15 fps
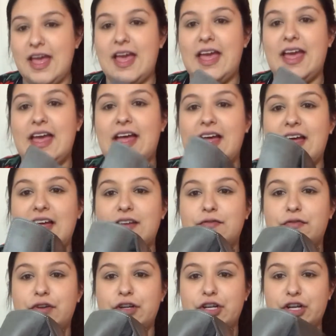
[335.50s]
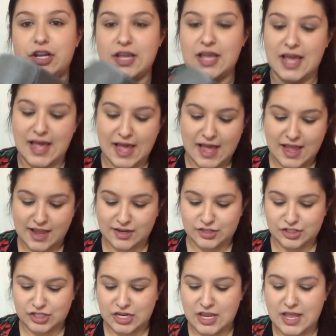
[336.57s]
And for your
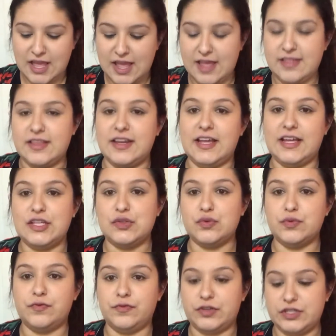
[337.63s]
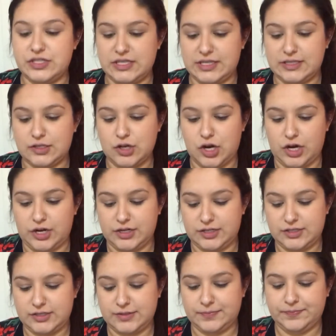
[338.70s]
cash, and then it has room for six
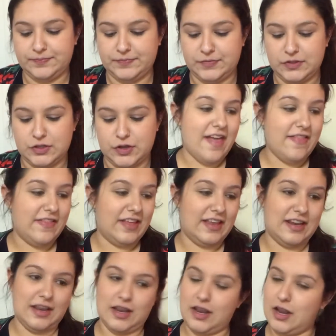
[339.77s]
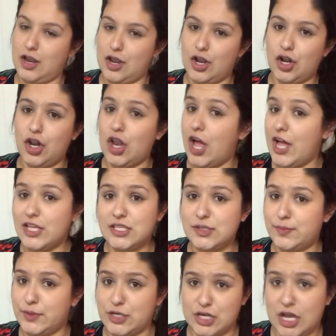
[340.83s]
cards. So and then last
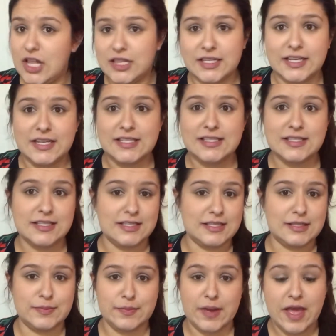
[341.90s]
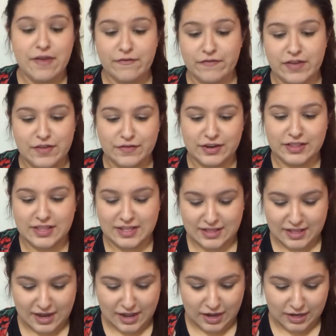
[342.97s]
but not least, this is my favorite thing
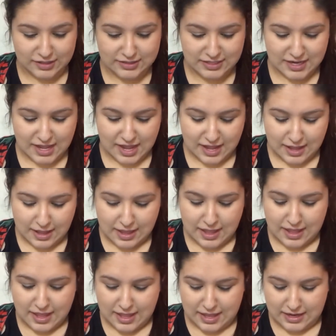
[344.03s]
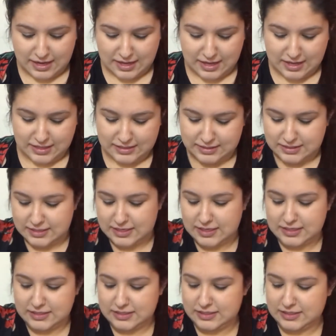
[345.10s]
that I got today. It is
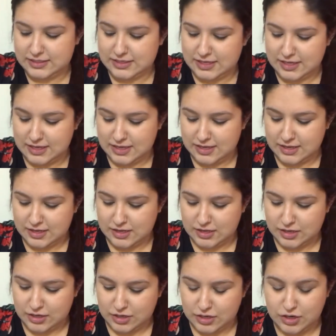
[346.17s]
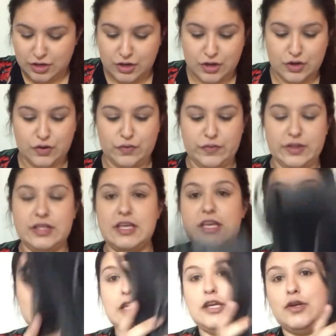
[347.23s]
this really
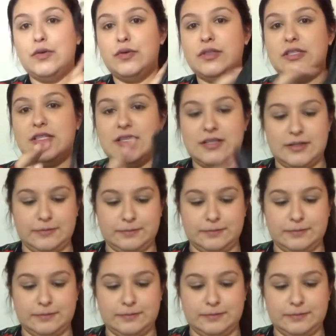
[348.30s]
cute